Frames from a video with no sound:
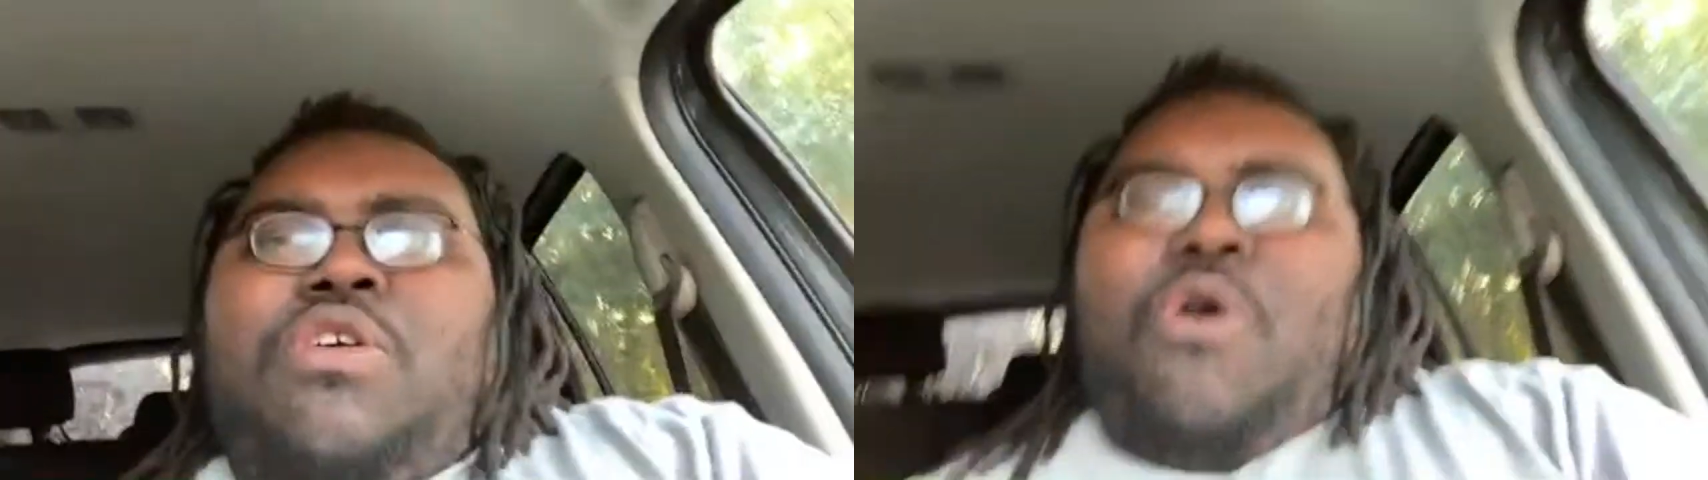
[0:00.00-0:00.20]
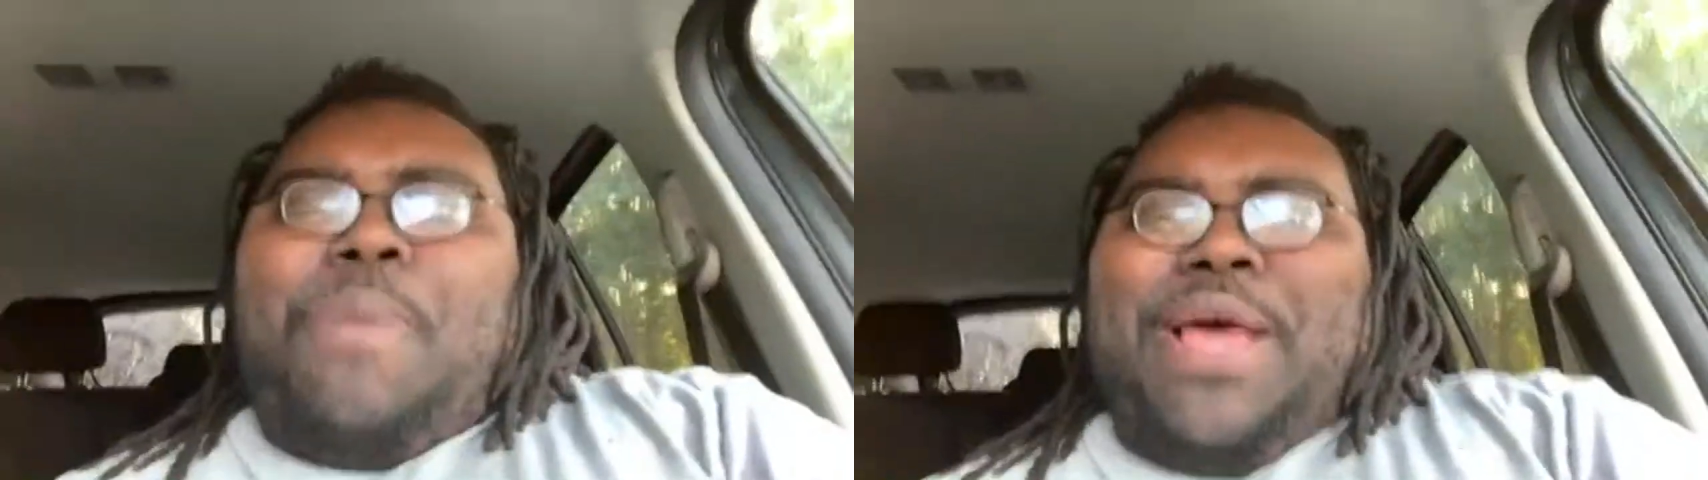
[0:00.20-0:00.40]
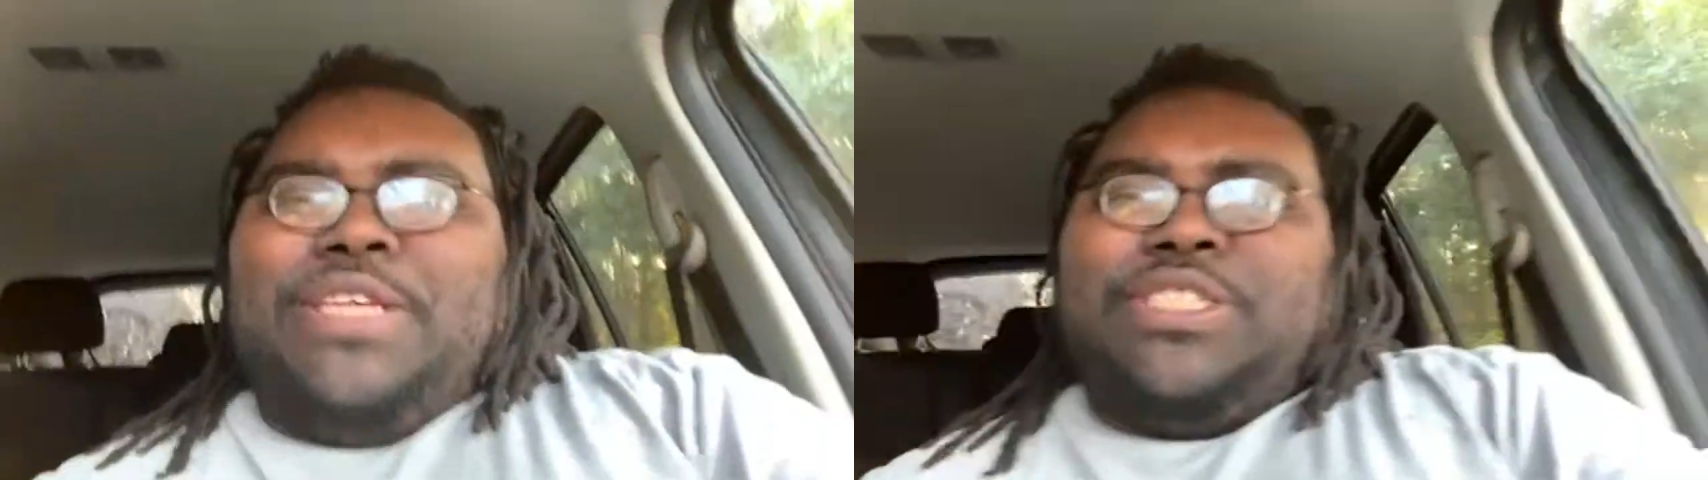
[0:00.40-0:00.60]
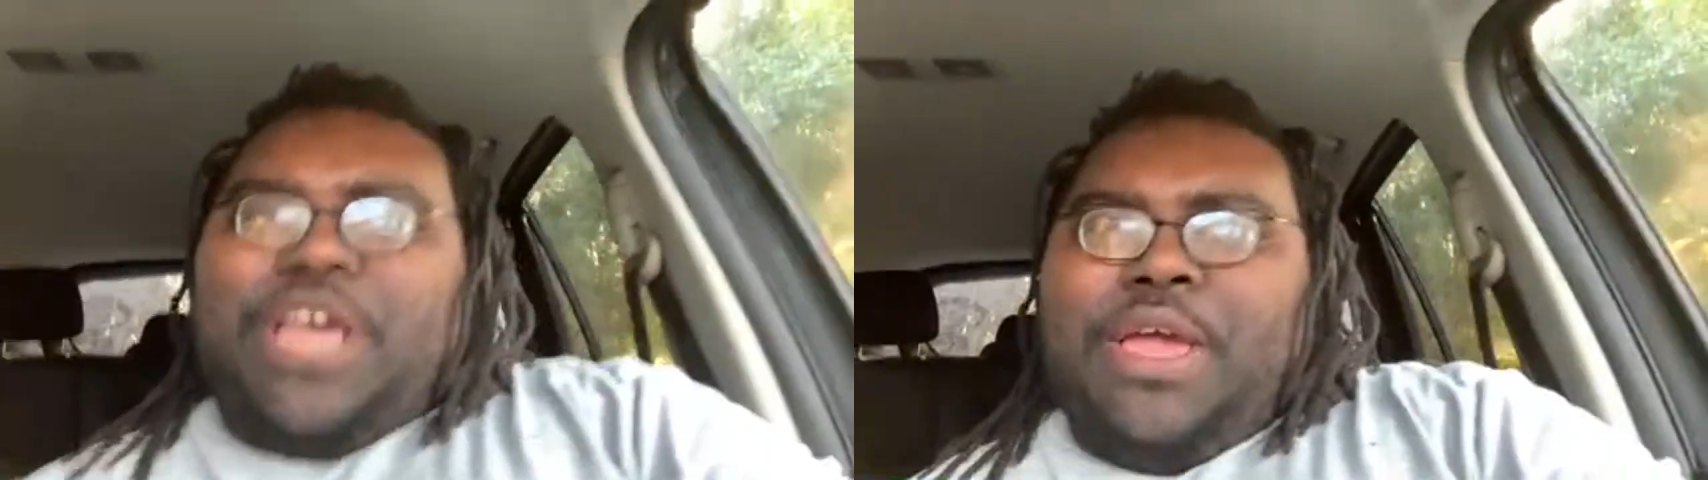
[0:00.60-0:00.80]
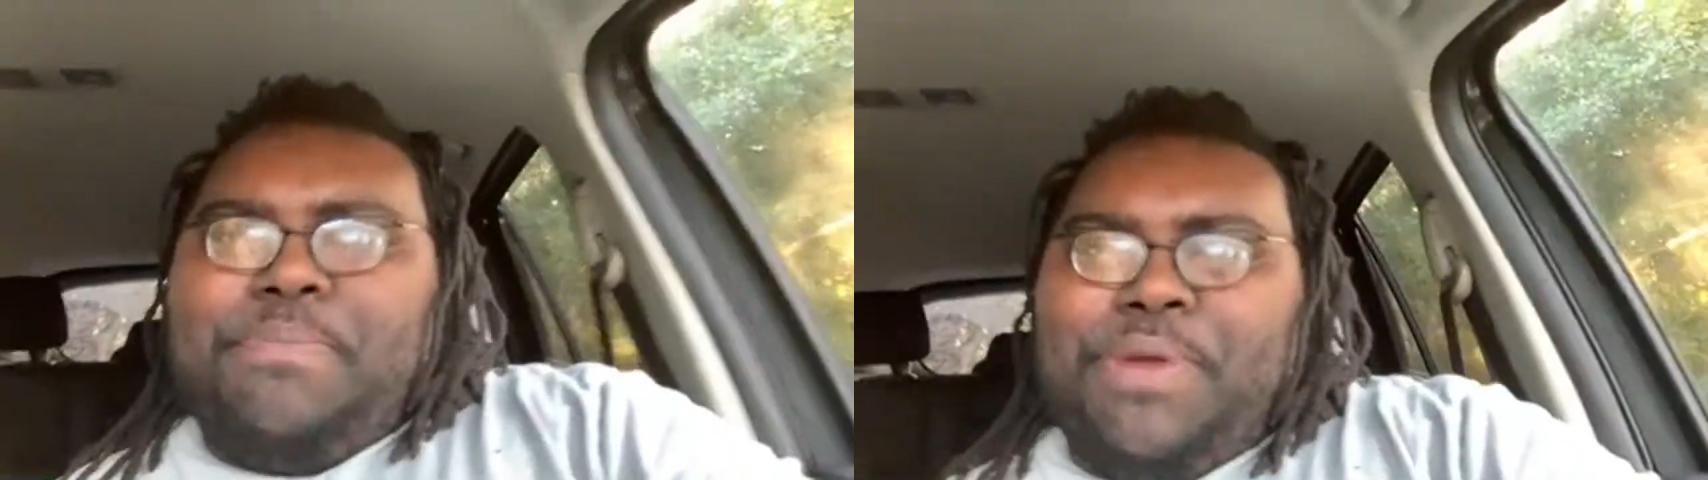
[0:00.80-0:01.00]
go by the
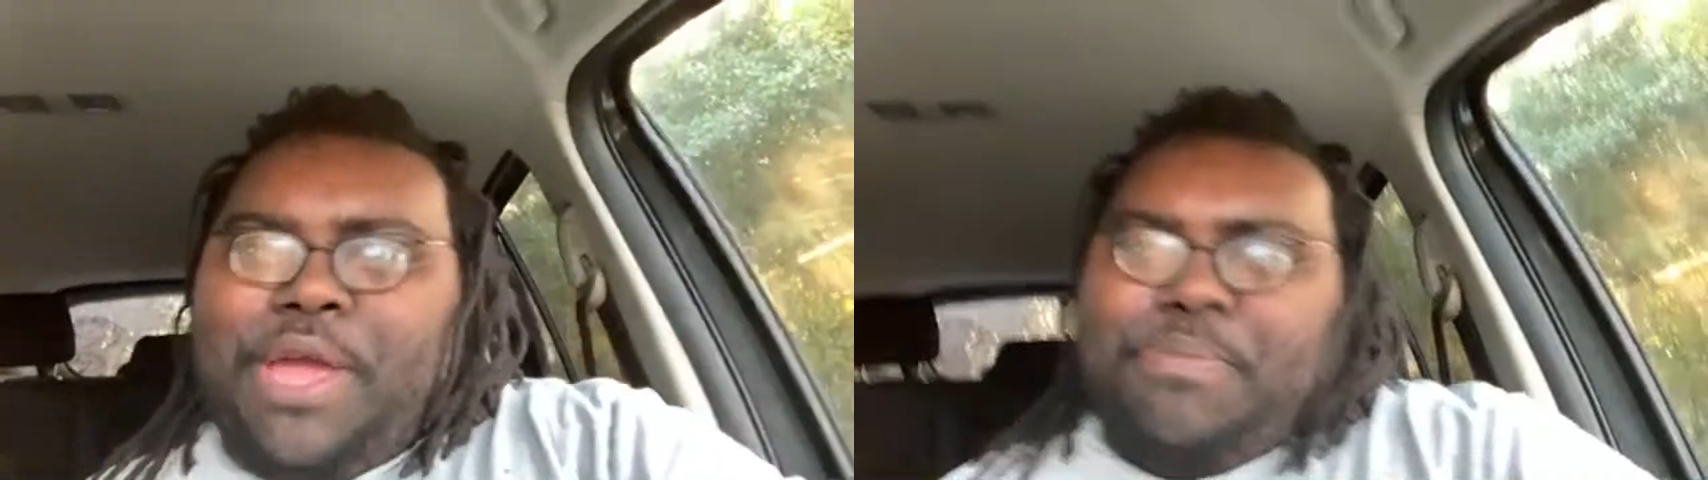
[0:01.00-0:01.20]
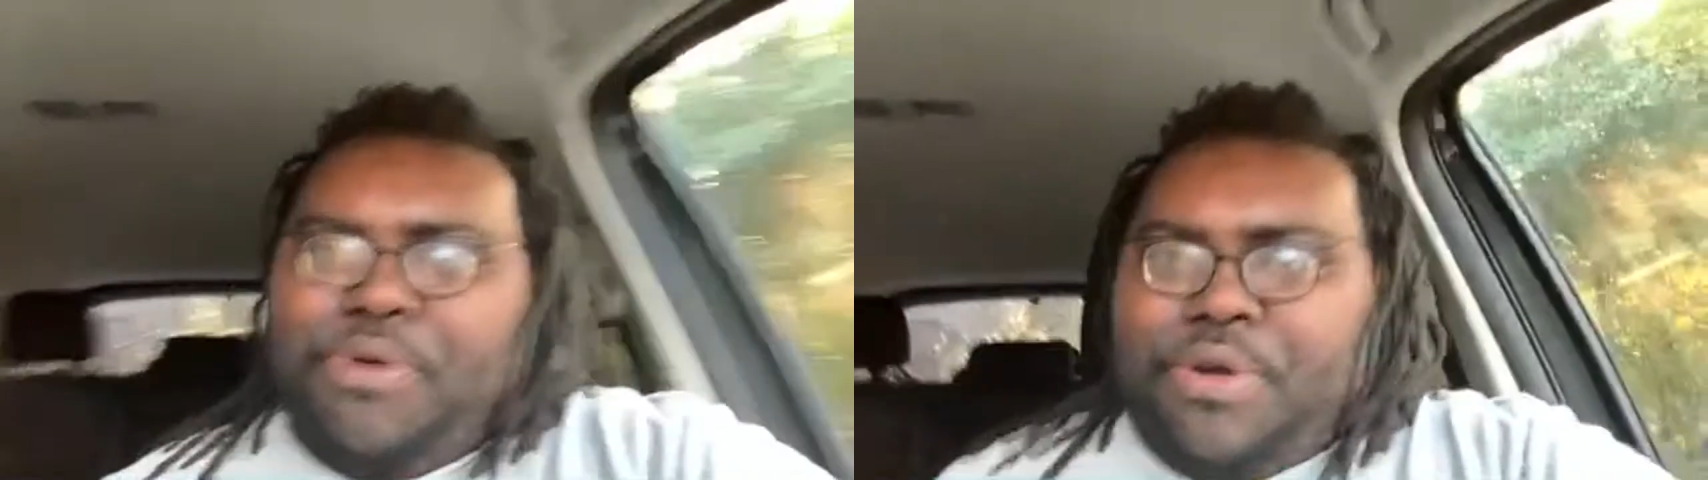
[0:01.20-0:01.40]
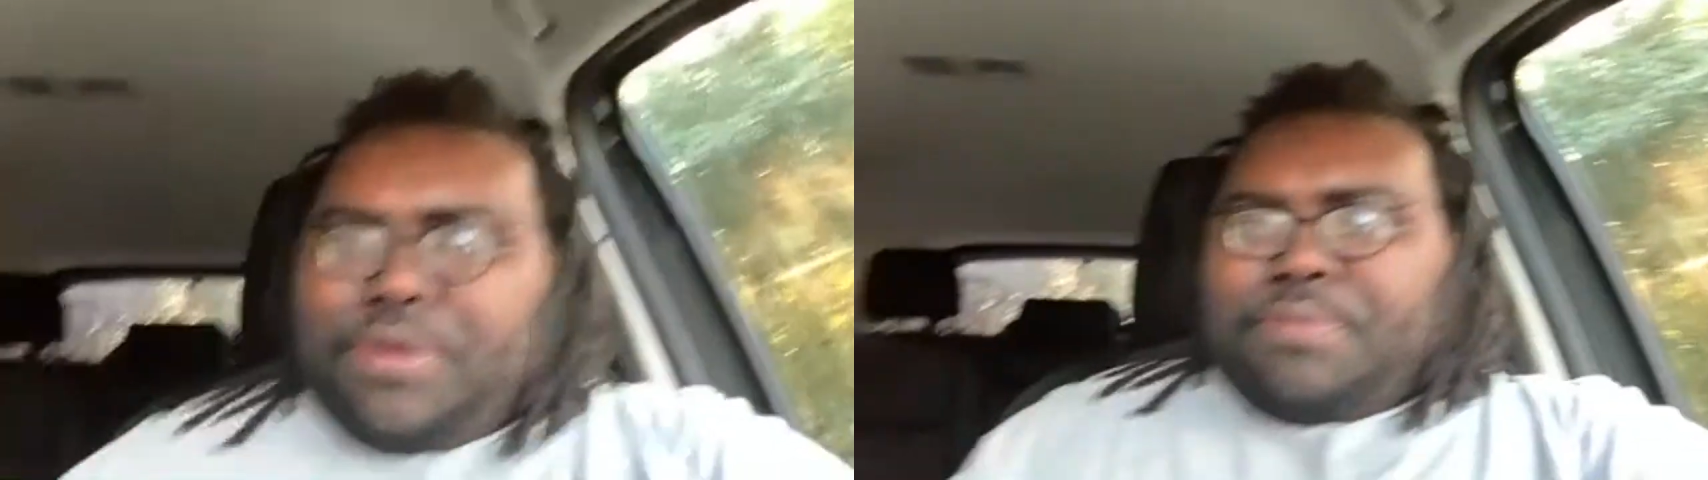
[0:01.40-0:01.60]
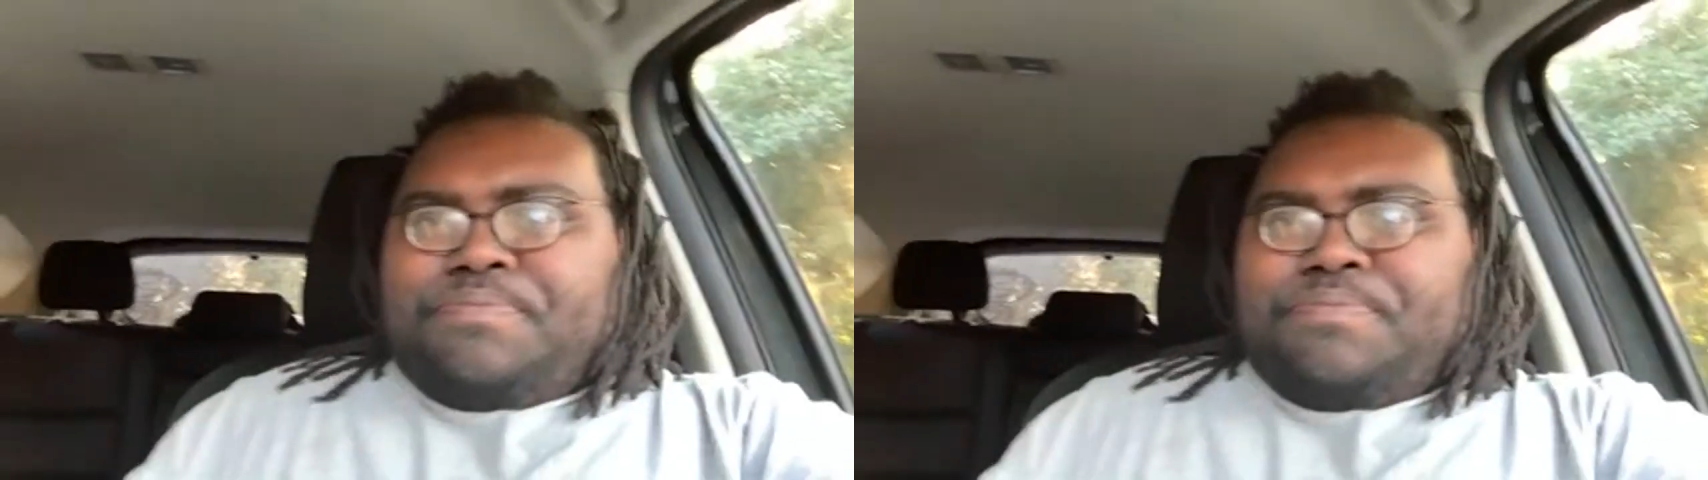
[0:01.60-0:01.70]
same playbook.